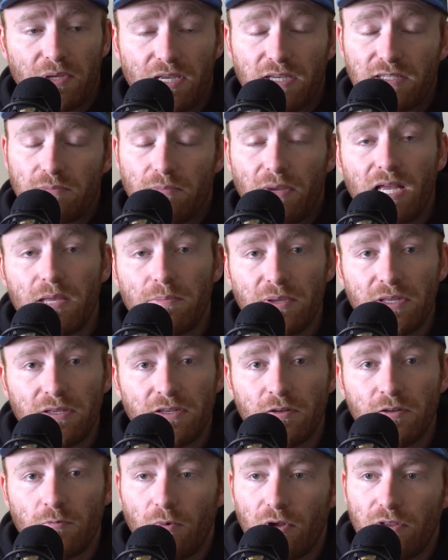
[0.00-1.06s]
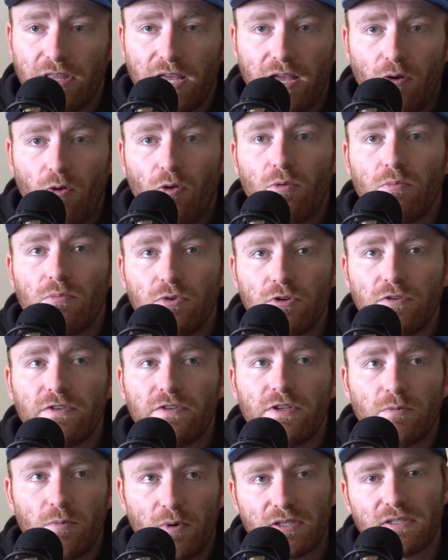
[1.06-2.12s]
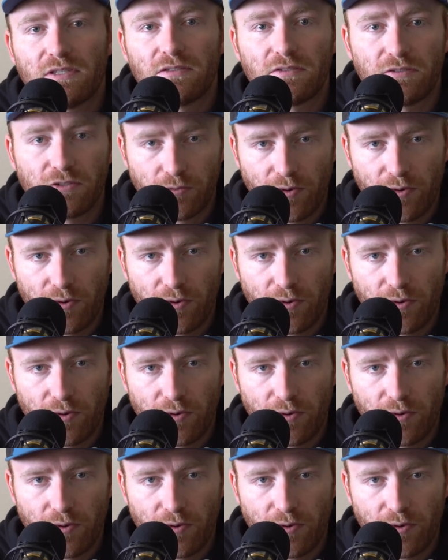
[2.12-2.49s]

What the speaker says: because in my opinion, while that whole movie wasn't